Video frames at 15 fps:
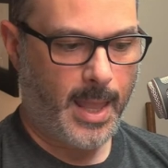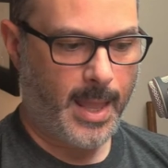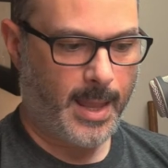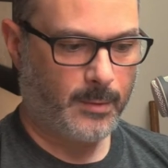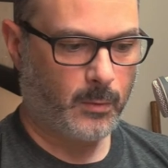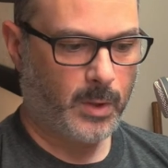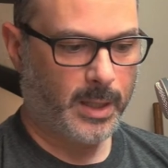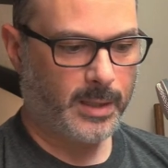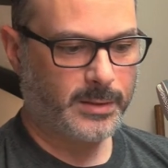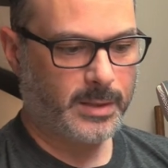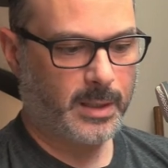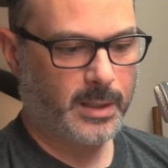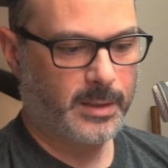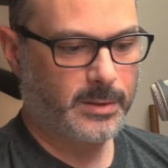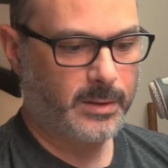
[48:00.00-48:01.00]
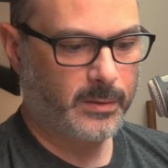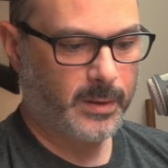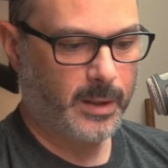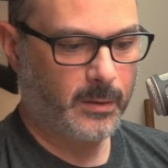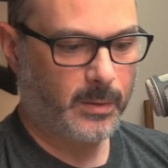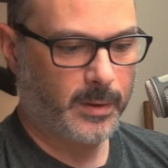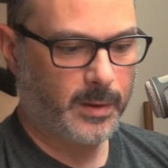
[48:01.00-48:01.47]
And what else can I do
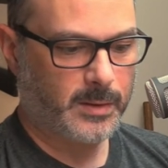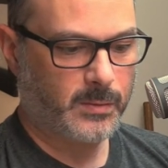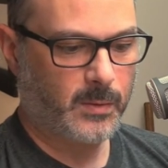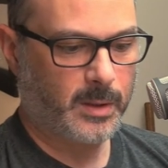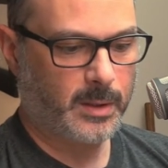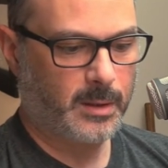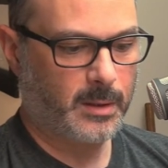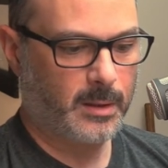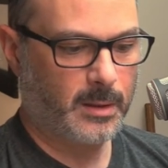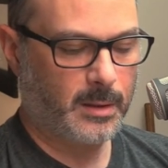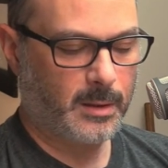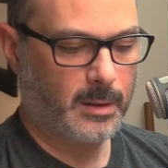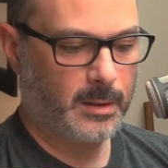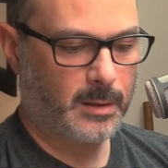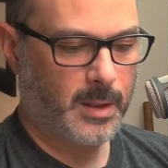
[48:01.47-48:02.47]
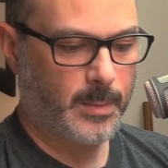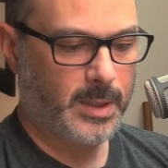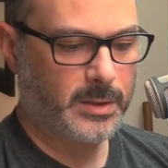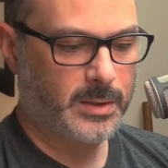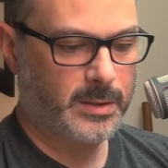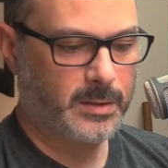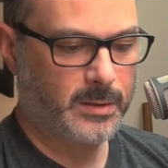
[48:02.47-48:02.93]
here with this one? Let me
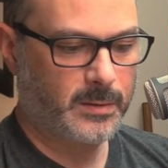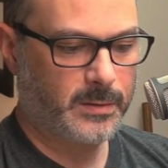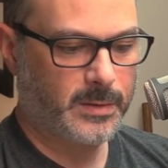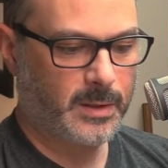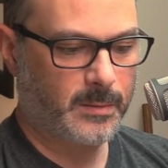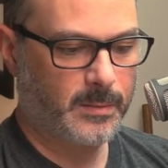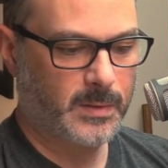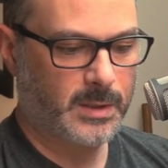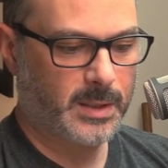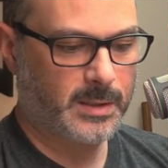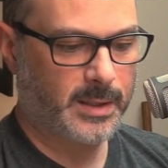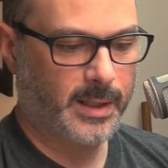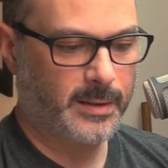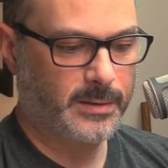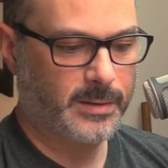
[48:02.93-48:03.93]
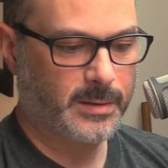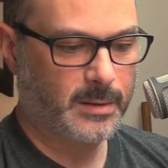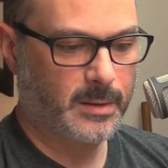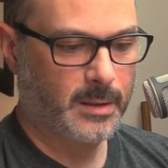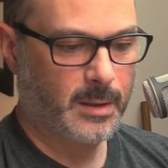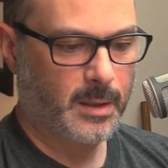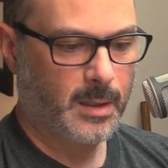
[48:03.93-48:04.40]
just do some details
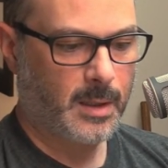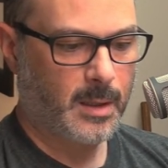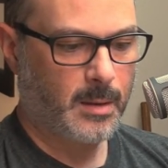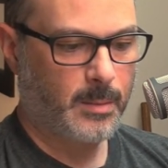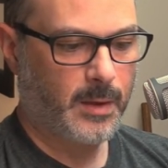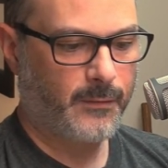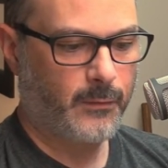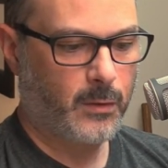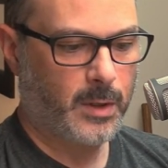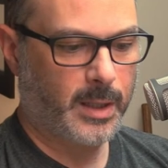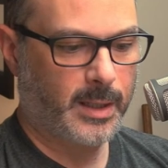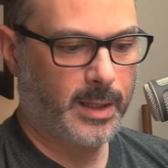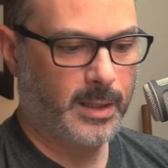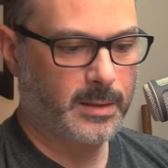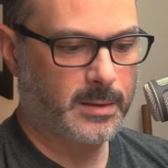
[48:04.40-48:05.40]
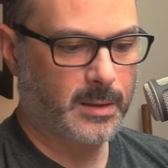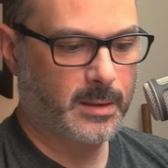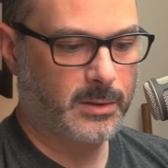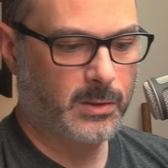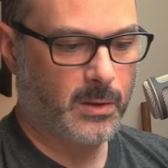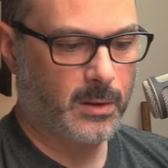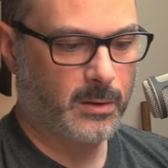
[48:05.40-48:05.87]
before I get to the
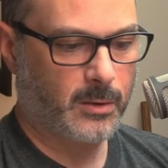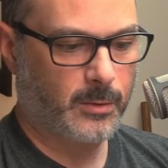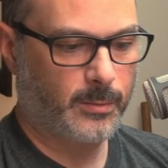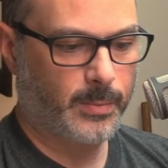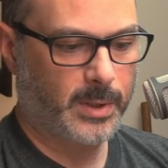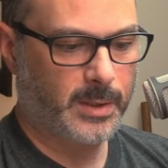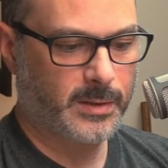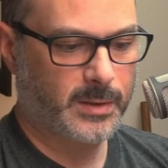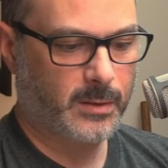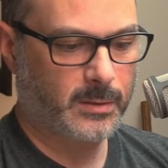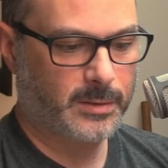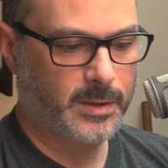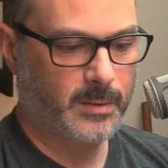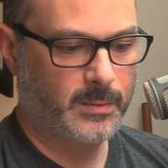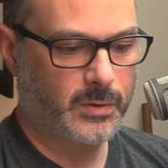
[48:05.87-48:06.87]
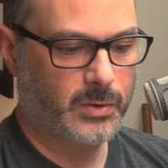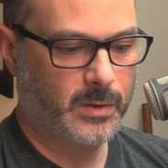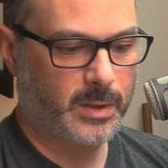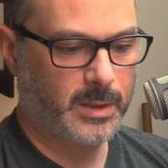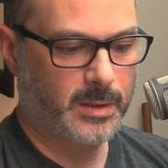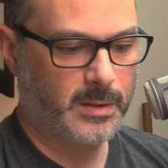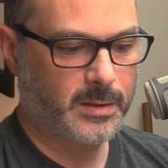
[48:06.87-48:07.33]
charcoal piece. So some
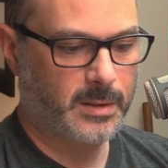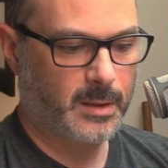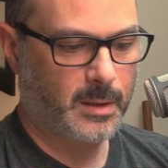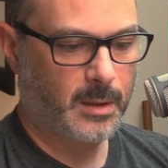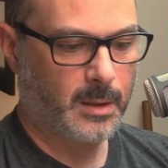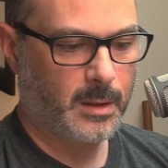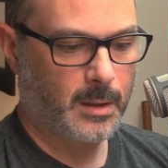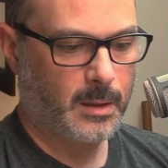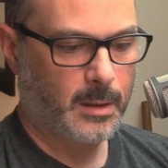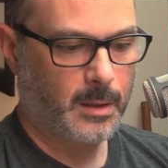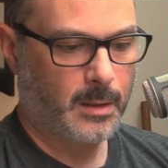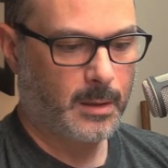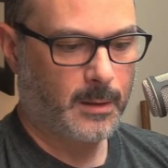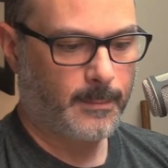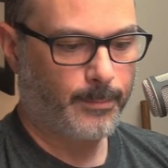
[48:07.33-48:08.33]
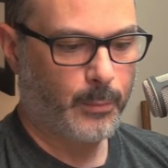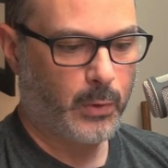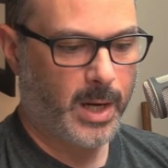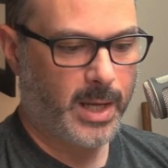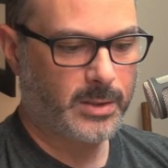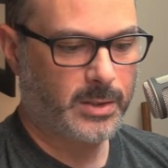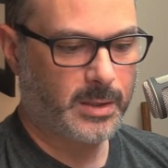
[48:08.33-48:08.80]
trees
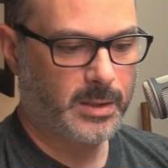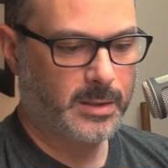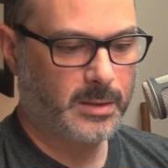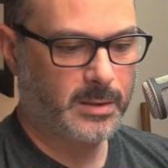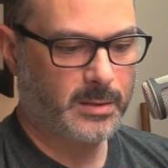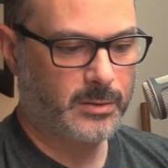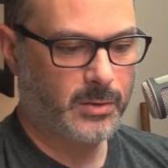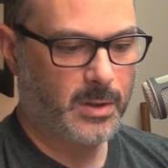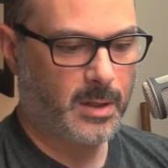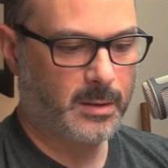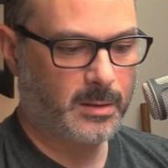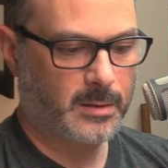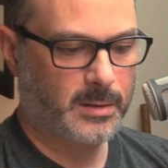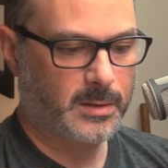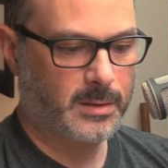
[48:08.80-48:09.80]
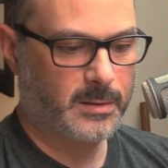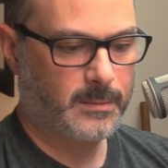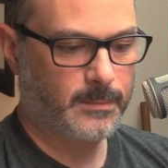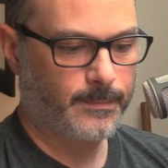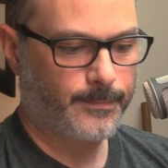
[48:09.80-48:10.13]
branches, trunks.